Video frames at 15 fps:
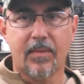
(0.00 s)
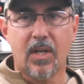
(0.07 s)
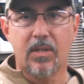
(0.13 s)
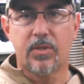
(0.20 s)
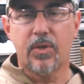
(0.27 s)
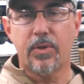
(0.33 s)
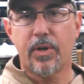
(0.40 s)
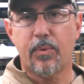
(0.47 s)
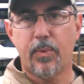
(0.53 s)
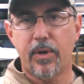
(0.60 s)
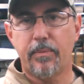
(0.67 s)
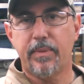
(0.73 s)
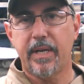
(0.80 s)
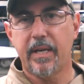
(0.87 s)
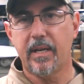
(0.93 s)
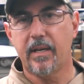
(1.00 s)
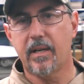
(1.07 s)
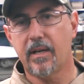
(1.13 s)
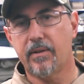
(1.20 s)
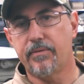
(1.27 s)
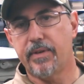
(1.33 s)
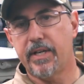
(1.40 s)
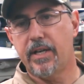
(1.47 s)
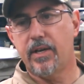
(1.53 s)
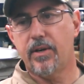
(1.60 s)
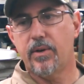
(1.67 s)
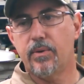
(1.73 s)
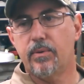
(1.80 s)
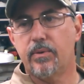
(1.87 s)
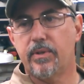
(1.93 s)
so there will be a
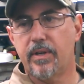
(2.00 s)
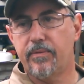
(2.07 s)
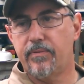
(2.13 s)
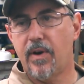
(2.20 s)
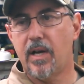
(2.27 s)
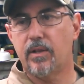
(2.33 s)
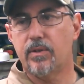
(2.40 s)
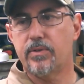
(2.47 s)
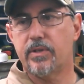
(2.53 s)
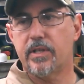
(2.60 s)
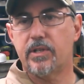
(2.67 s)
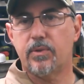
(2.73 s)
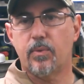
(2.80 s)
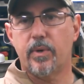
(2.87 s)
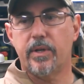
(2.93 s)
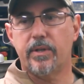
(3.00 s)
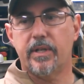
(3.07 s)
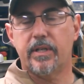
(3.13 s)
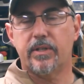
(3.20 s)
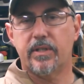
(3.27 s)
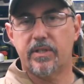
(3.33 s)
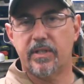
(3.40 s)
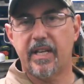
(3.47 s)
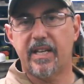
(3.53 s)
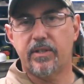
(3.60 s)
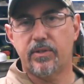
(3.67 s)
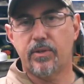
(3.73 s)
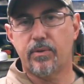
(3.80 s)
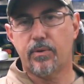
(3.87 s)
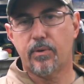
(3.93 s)
video that follows this one that just
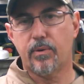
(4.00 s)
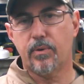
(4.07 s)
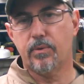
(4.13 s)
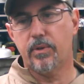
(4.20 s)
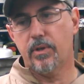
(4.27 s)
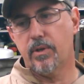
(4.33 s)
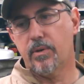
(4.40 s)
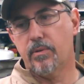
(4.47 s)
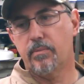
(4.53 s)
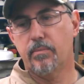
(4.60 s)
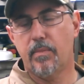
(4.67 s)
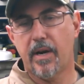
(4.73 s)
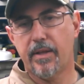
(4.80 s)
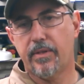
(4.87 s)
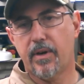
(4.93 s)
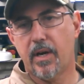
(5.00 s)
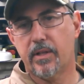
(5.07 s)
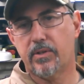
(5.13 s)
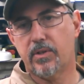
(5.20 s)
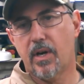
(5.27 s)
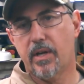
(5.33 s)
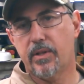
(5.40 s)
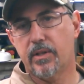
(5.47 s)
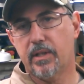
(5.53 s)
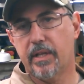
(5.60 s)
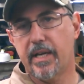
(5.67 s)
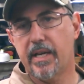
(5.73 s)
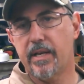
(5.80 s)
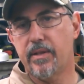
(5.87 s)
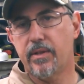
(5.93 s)
takes you through, you know, my thoughts on the
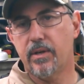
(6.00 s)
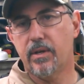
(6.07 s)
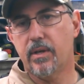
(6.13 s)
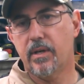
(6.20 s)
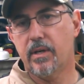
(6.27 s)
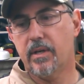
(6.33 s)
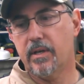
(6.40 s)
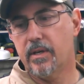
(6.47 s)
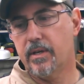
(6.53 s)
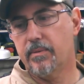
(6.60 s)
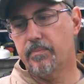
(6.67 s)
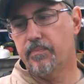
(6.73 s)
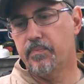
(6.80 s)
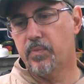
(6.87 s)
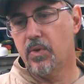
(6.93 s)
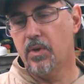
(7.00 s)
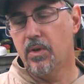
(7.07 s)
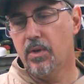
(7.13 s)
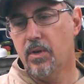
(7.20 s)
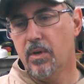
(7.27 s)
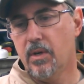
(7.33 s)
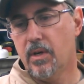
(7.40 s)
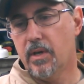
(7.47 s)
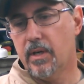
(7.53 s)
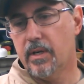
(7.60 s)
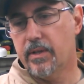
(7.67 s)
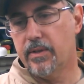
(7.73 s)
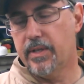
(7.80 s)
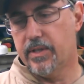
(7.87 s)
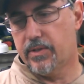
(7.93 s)
lathe. Um, uh,
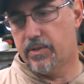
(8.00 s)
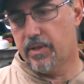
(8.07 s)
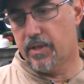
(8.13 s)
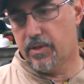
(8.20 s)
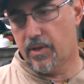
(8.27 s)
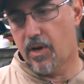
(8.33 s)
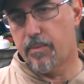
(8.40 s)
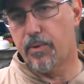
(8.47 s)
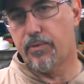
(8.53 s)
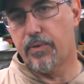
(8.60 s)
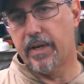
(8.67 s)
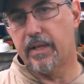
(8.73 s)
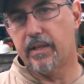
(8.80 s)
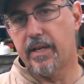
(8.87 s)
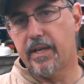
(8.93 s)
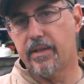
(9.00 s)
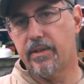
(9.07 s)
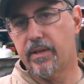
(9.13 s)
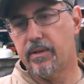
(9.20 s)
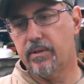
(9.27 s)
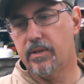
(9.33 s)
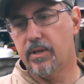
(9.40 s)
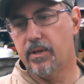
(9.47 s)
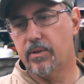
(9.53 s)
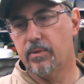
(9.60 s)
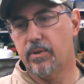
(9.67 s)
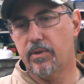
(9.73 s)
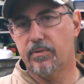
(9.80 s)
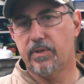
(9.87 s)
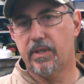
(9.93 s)
this this Harbor Freight lathe that you know
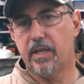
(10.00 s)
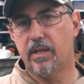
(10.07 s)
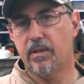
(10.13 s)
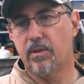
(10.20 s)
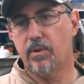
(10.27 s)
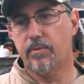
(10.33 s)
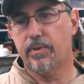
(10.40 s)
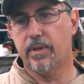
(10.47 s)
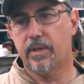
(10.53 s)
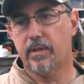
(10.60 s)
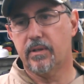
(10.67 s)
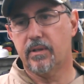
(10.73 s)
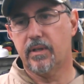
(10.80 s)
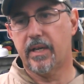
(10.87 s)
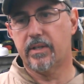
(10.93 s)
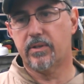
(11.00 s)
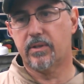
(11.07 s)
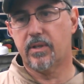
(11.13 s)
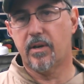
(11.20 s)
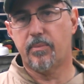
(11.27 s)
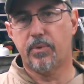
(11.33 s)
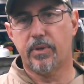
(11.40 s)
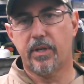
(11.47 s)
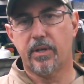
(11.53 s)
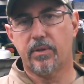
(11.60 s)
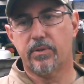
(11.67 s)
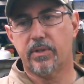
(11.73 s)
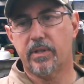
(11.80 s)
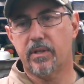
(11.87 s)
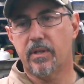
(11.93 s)
you've seen over the last couple
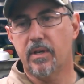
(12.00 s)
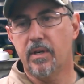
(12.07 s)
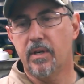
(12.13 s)
years, and